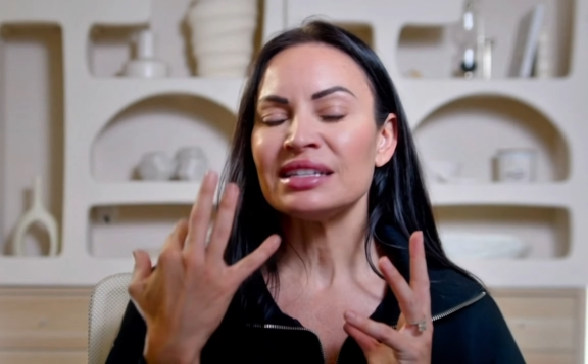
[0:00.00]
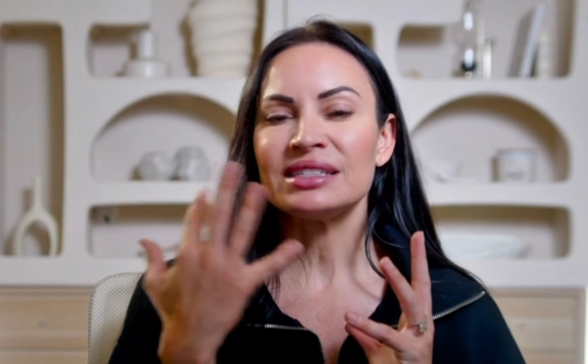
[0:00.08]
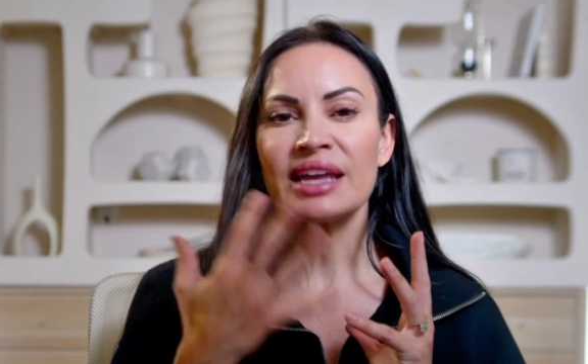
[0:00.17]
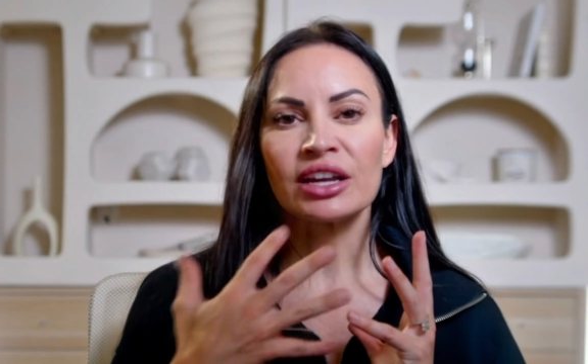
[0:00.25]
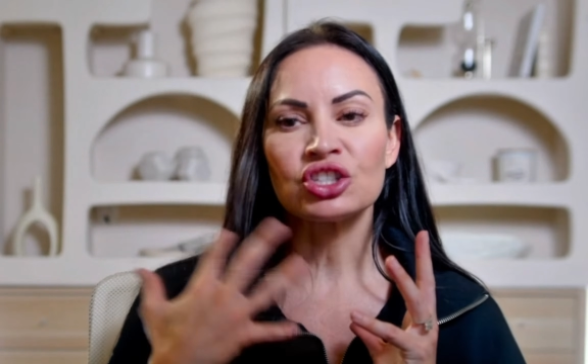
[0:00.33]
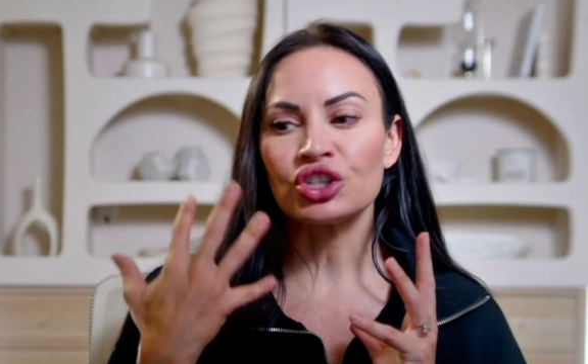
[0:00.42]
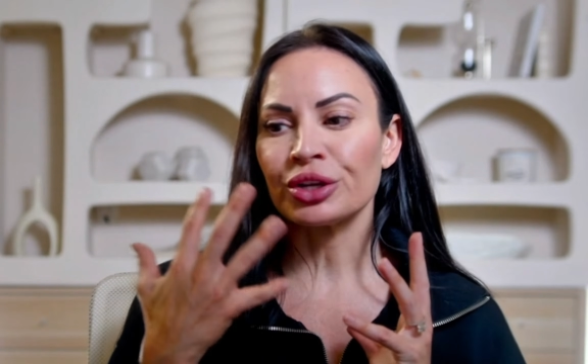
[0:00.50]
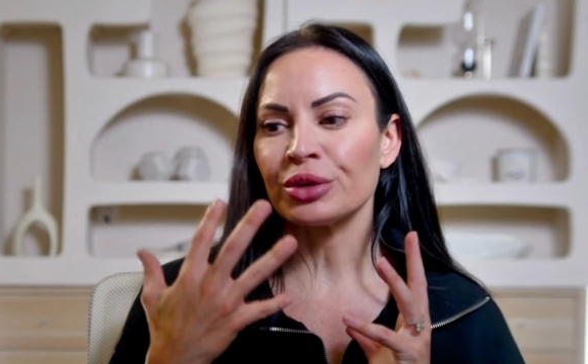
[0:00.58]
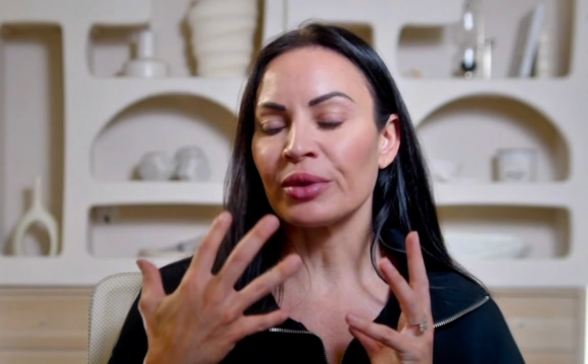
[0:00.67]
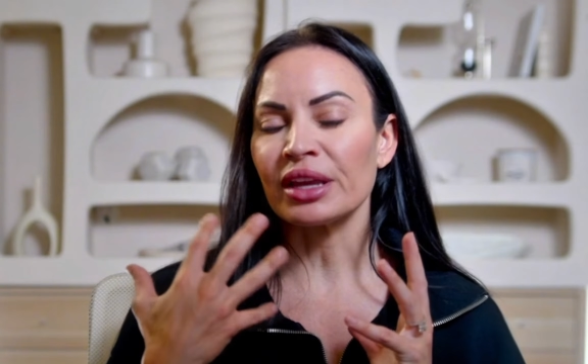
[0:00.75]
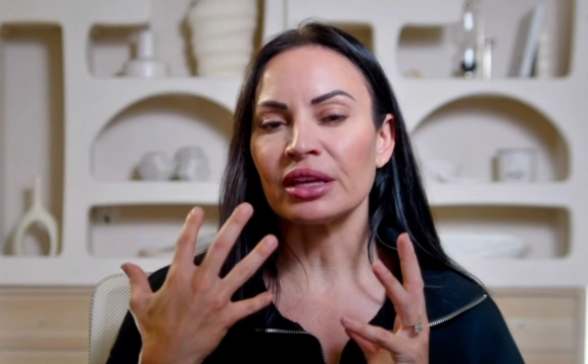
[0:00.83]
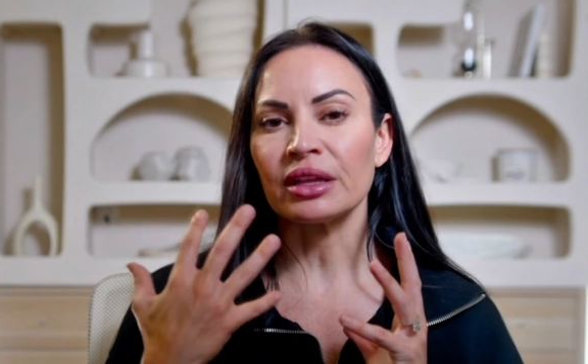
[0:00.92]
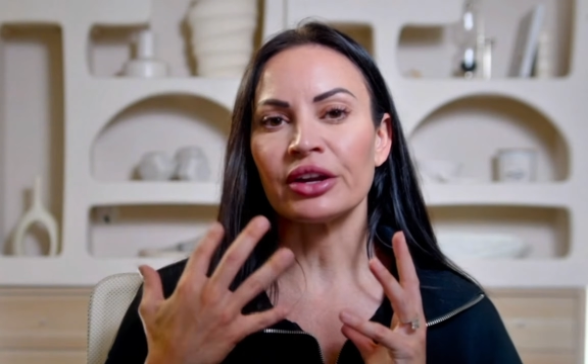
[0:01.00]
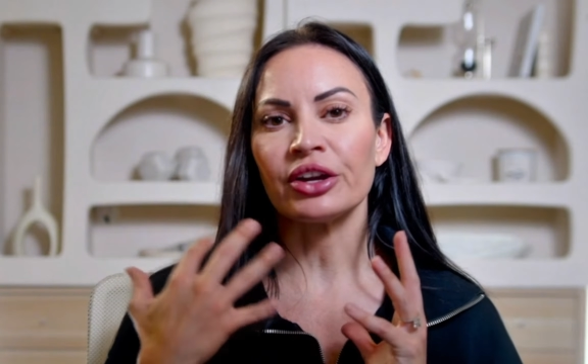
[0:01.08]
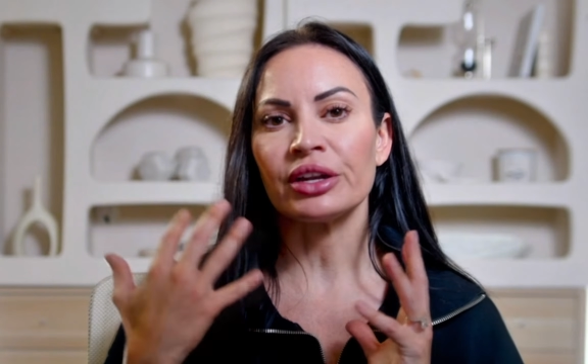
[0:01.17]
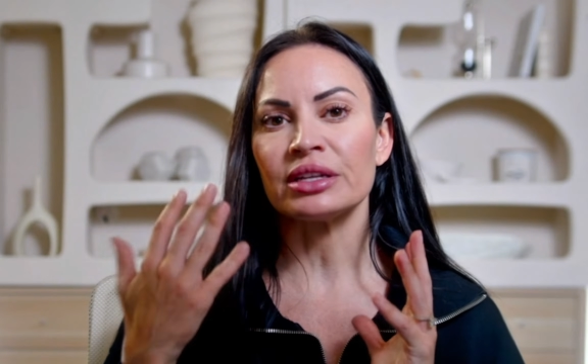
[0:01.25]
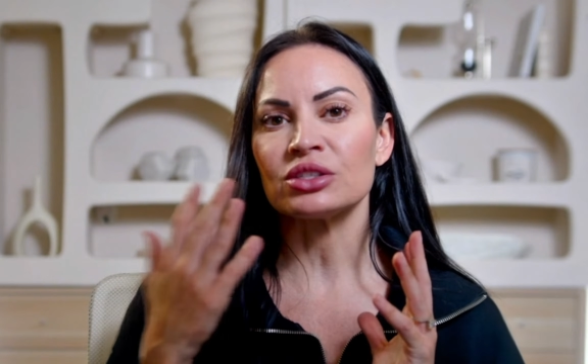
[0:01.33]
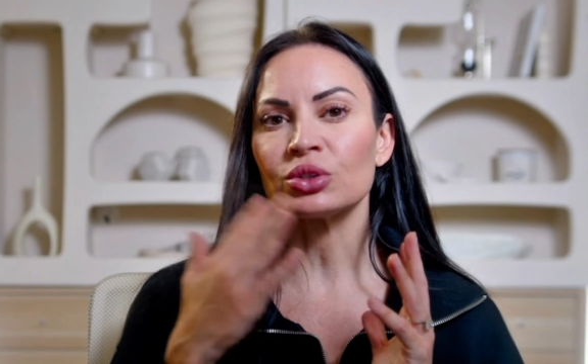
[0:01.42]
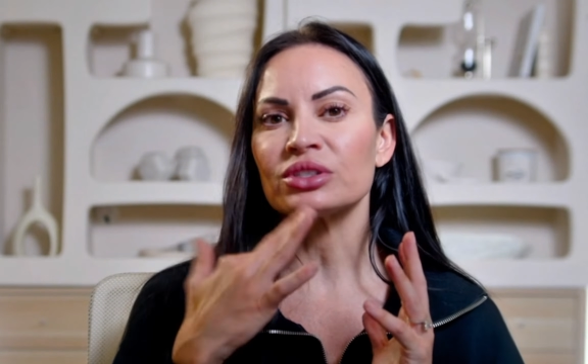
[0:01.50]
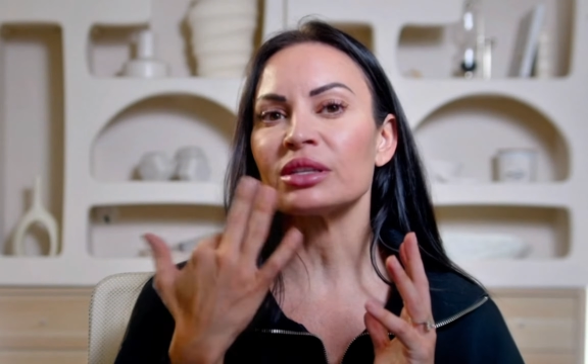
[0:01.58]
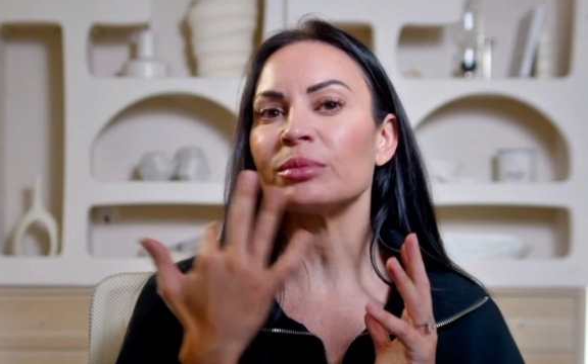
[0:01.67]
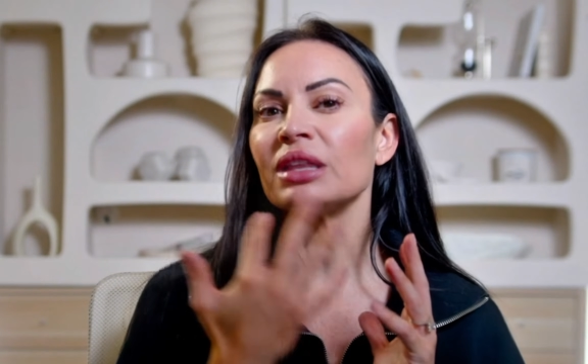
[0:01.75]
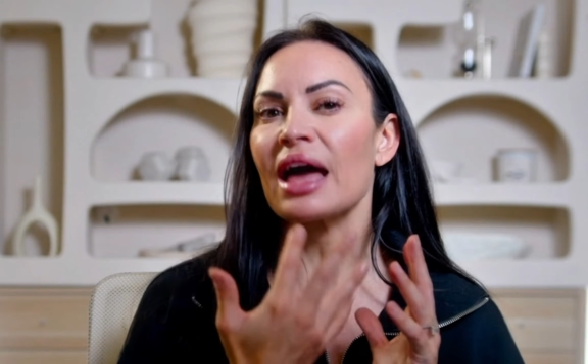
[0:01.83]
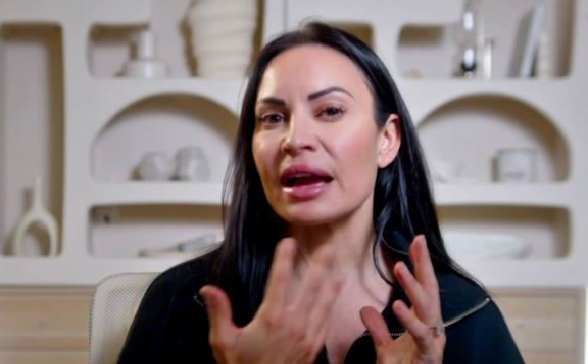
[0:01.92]
texture irregularities or
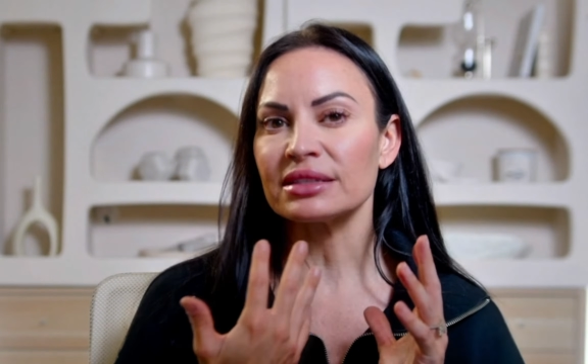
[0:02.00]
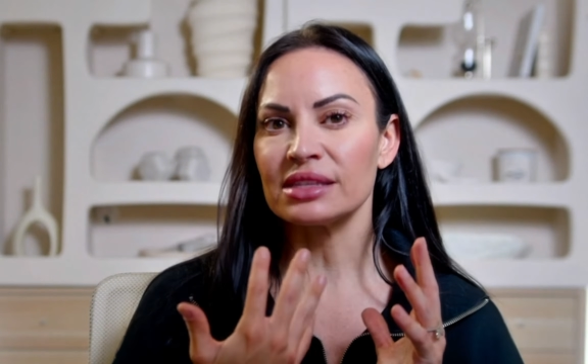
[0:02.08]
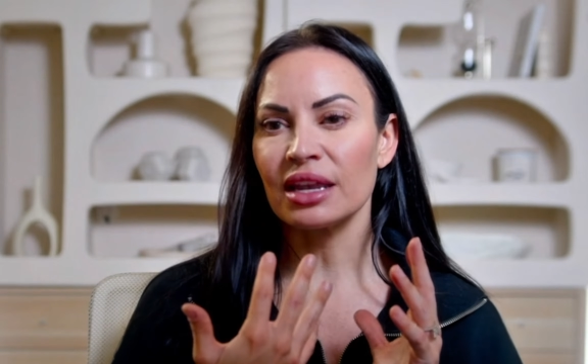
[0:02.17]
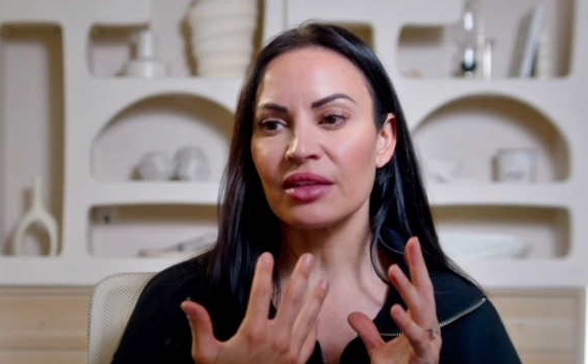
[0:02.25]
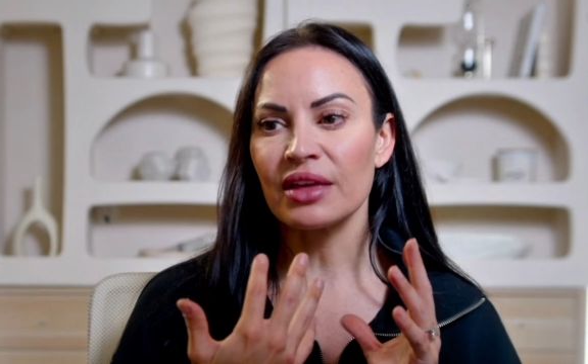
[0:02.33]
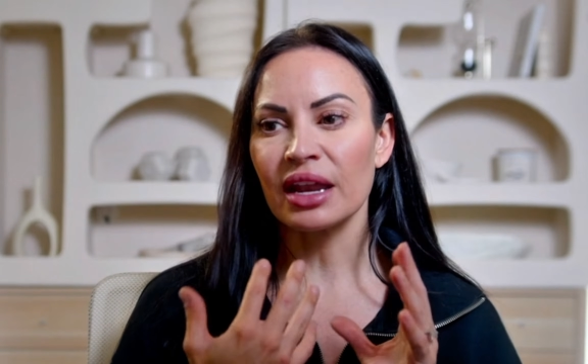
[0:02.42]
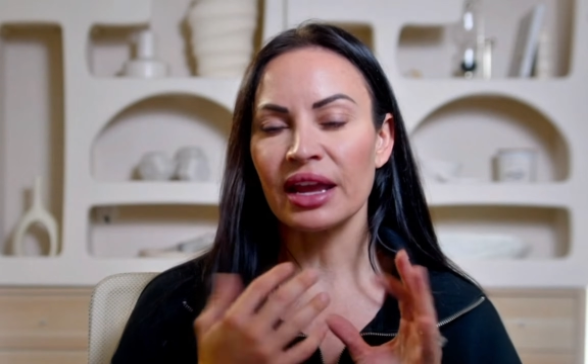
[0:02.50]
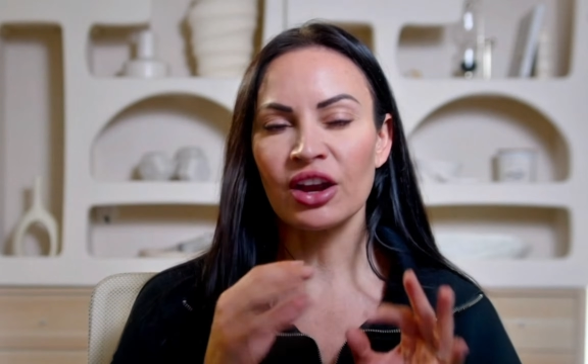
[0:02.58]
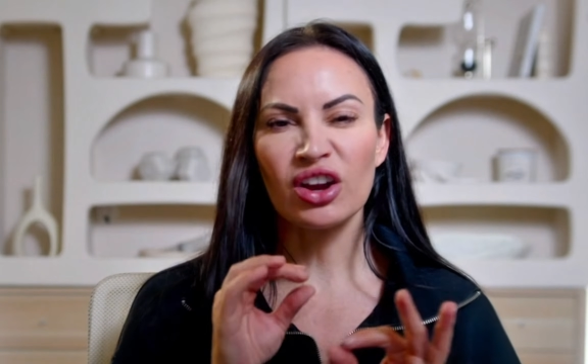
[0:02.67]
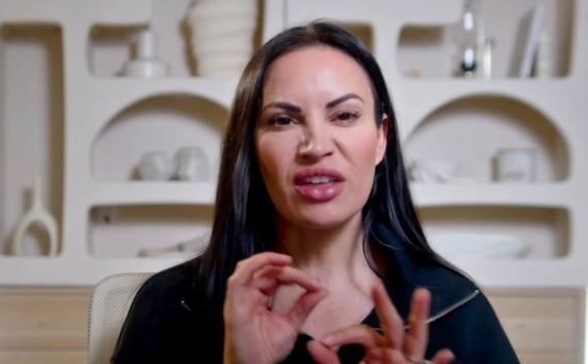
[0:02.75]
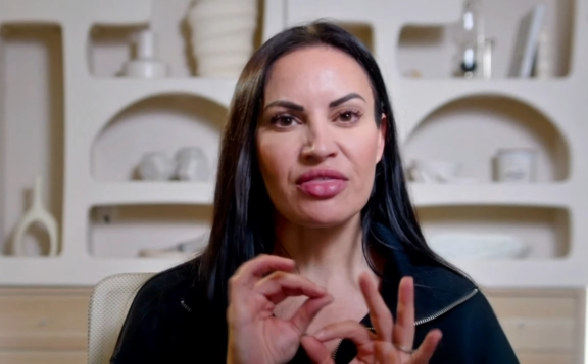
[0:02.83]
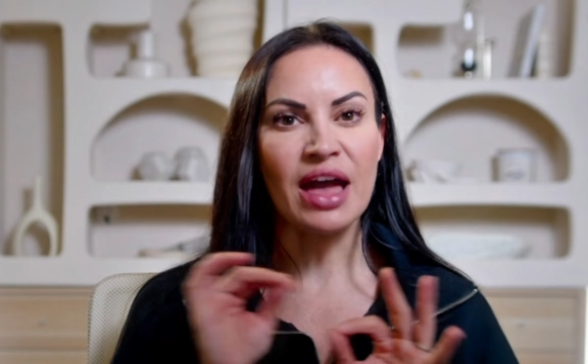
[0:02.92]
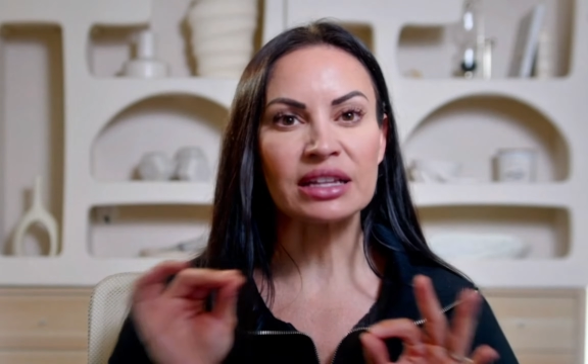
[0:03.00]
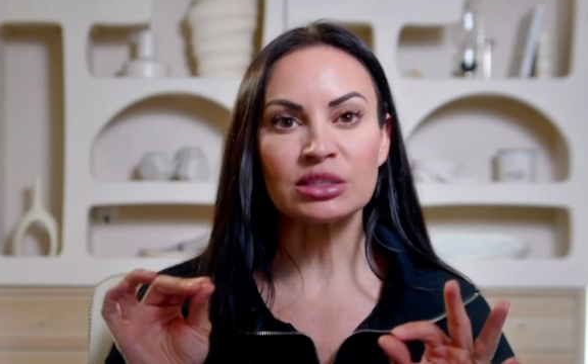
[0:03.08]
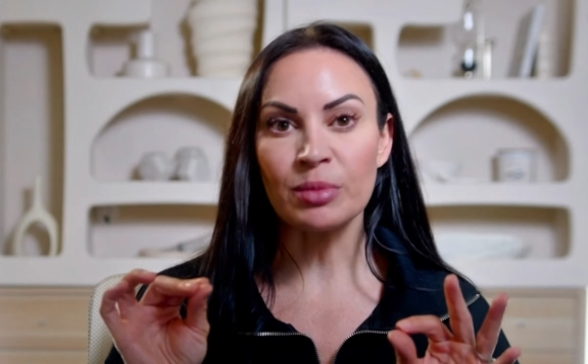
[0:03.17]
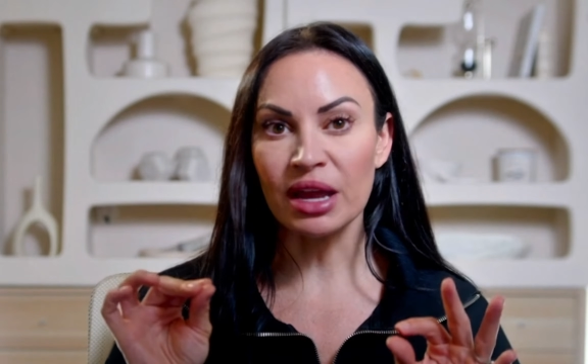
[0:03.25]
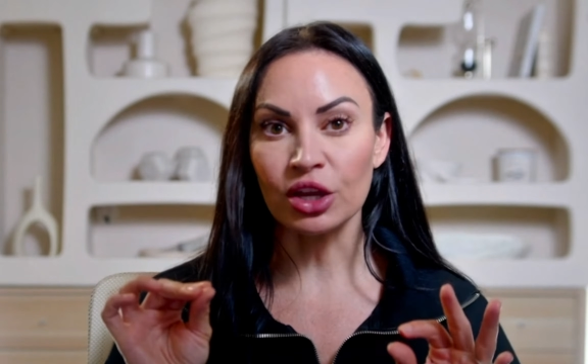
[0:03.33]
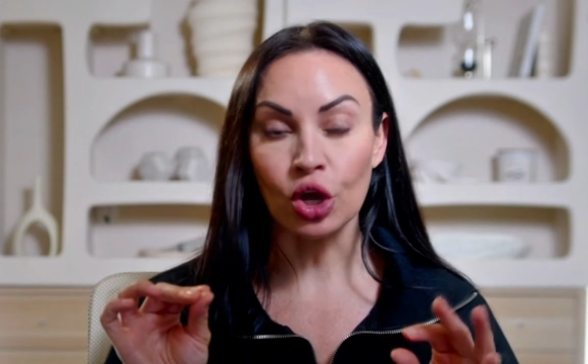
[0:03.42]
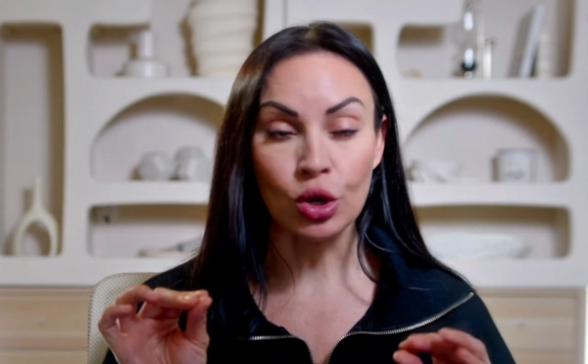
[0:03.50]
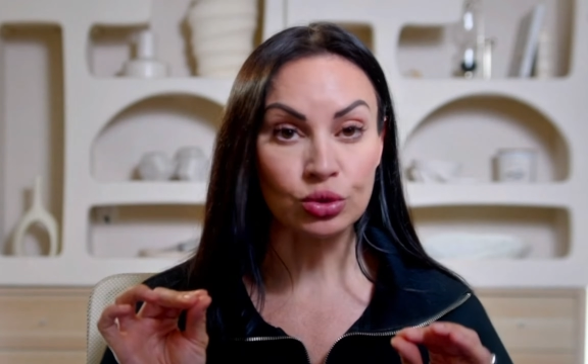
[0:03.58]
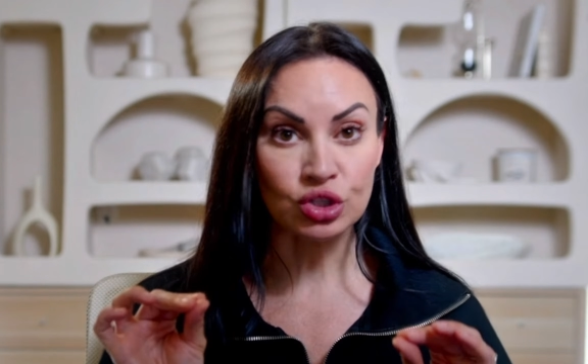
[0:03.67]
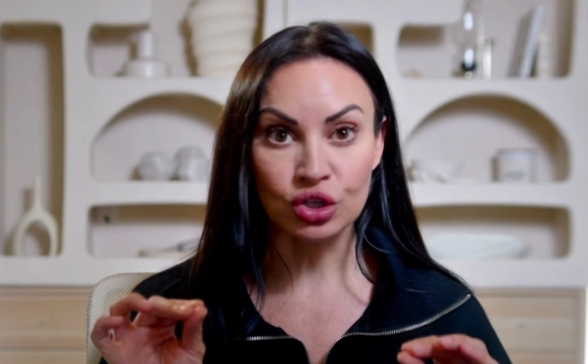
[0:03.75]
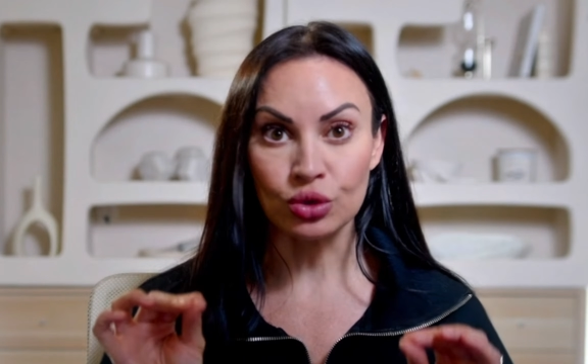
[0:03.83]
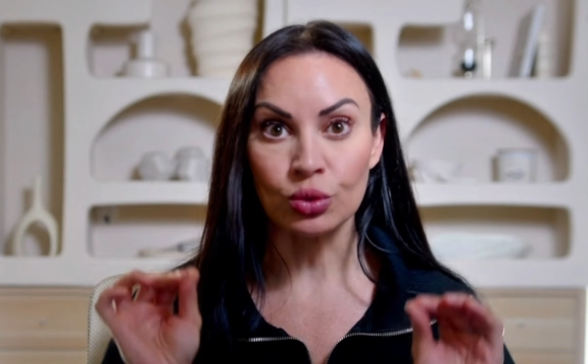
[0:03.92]
some laxity in that area, that's my
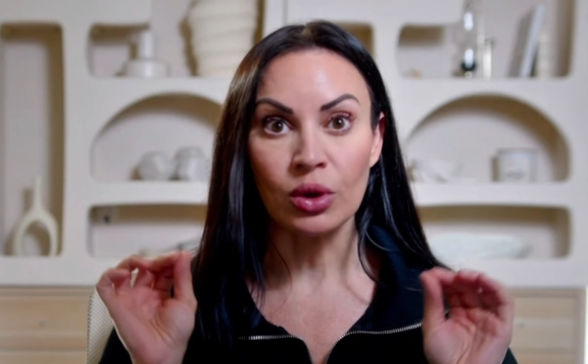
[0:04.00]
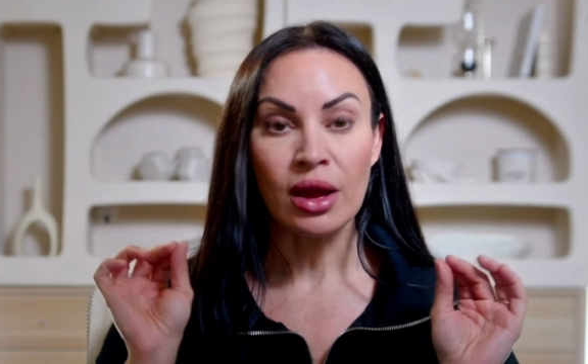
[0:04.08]
go-to